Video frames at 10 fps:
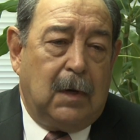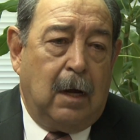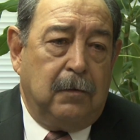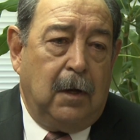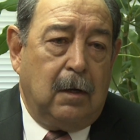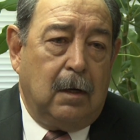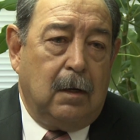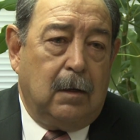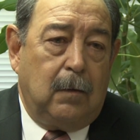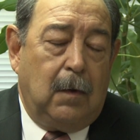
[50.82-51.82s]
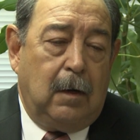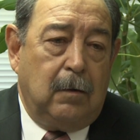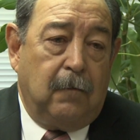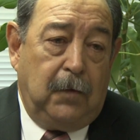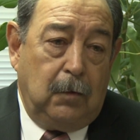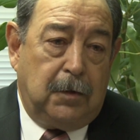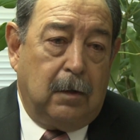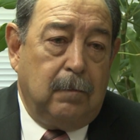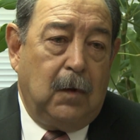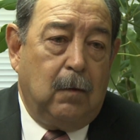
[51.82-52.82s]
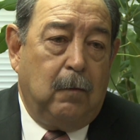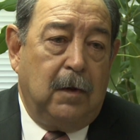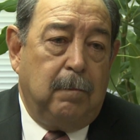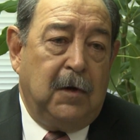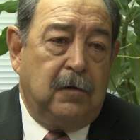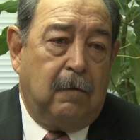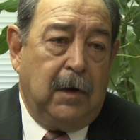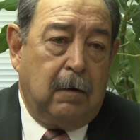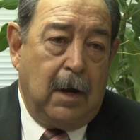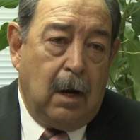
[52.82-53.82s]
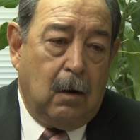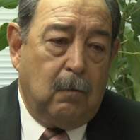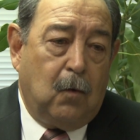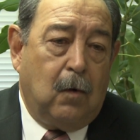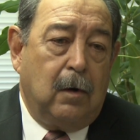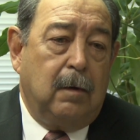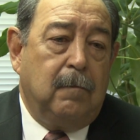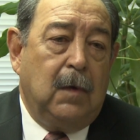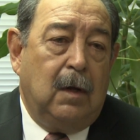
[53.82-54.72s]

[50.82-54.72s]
I think in the future, with Mr. Villarreal on board,